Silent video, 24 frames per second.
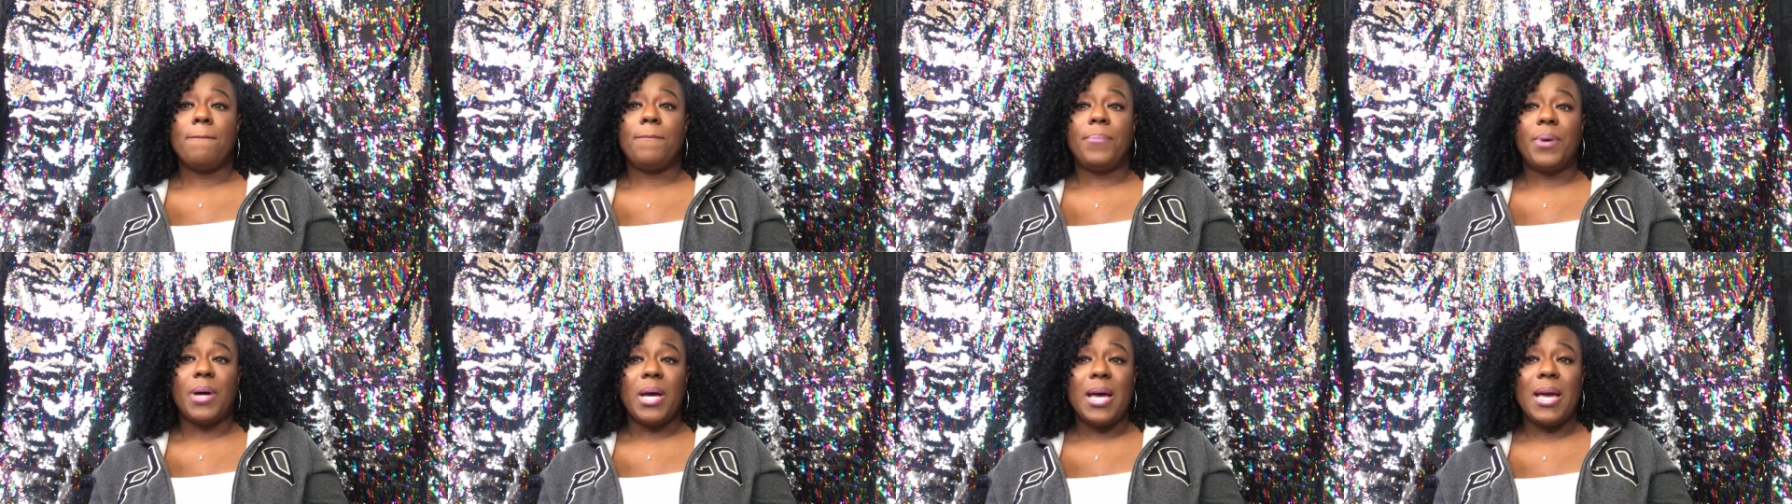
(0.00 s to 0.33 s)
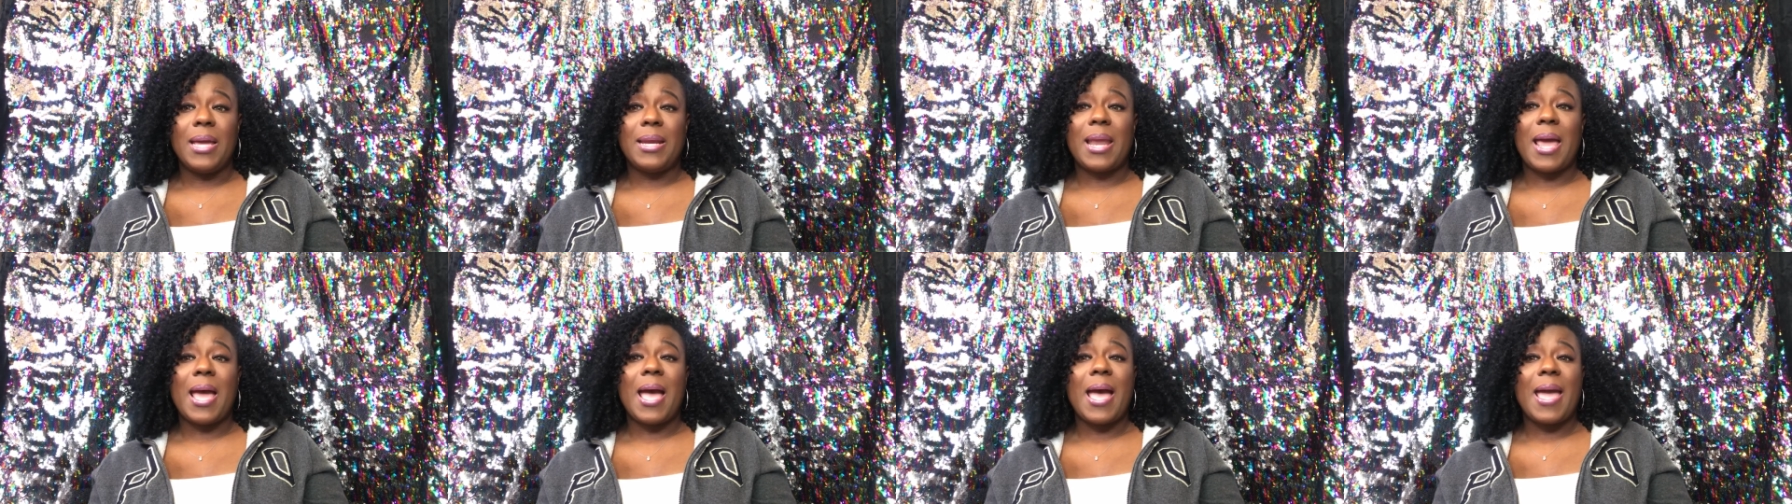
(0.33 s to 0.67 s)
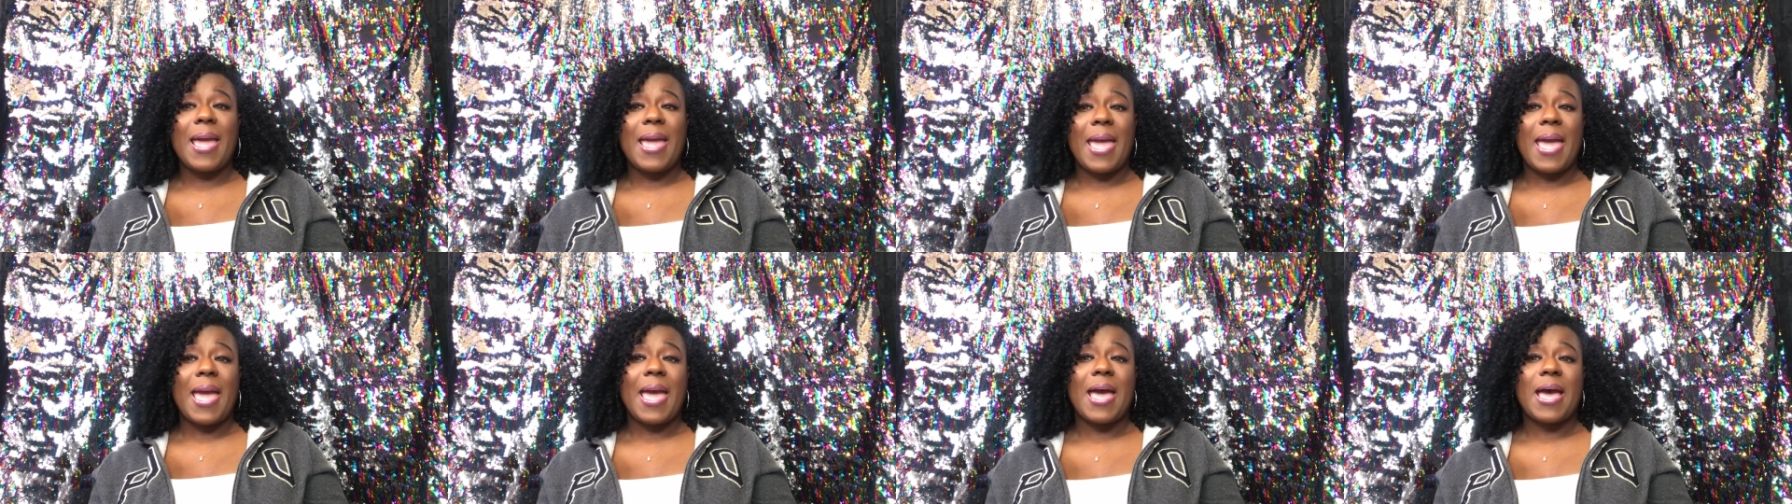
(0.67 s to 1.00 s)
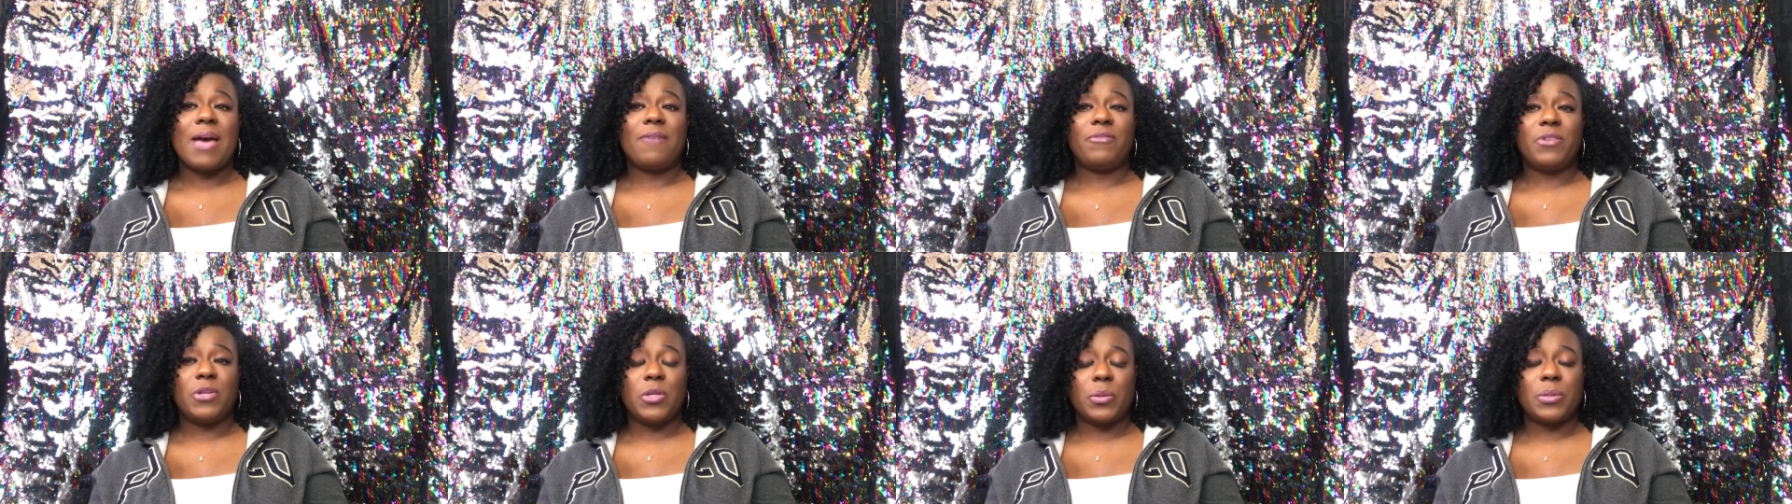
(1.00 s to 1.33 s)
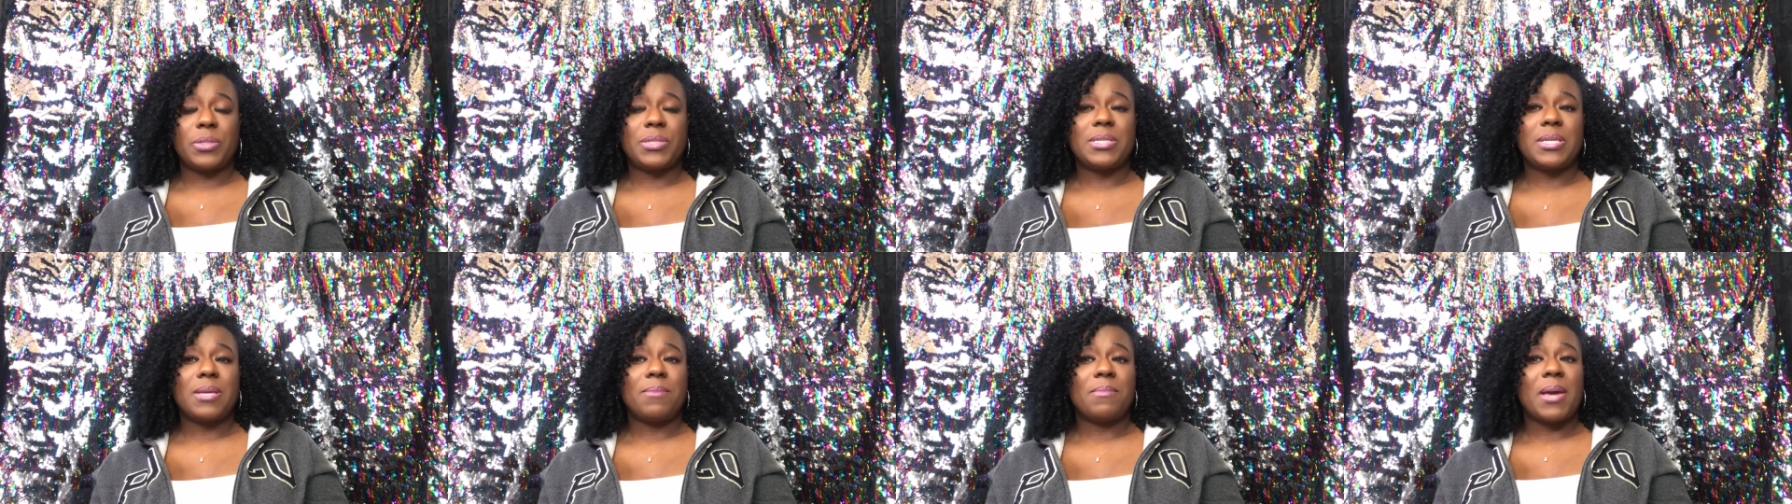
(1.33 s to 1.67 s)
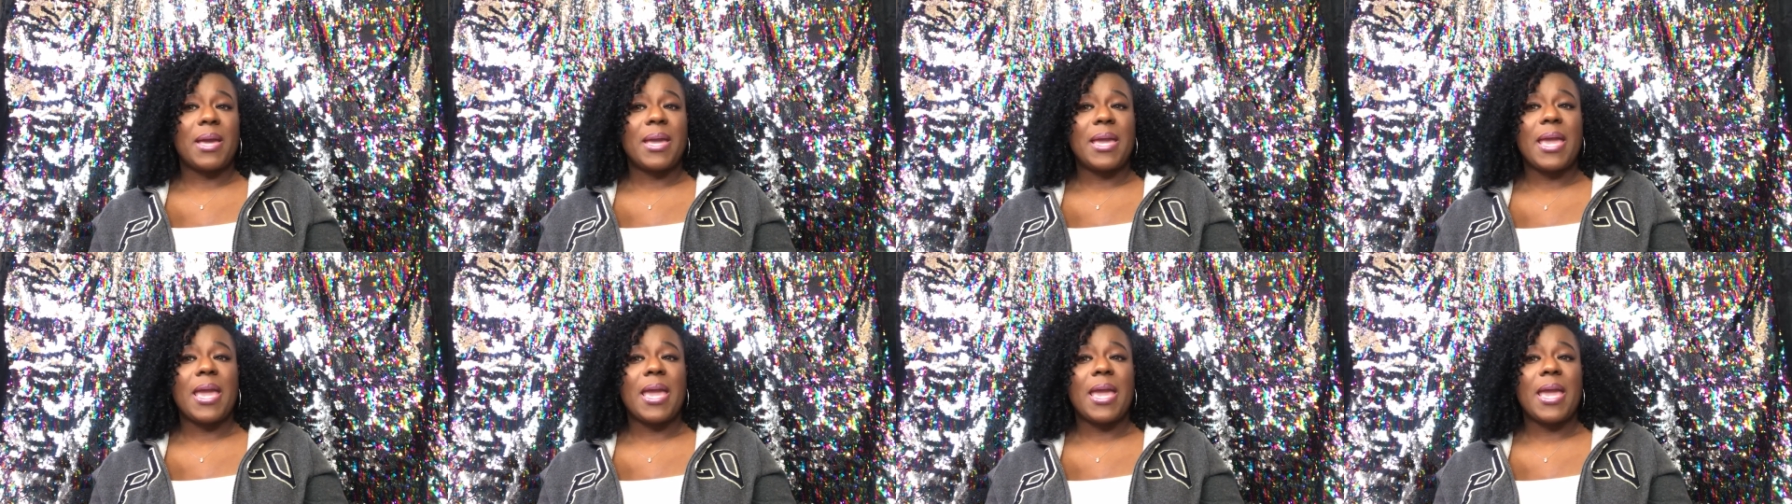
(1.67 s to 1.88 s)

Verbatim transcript: but I have noticed that my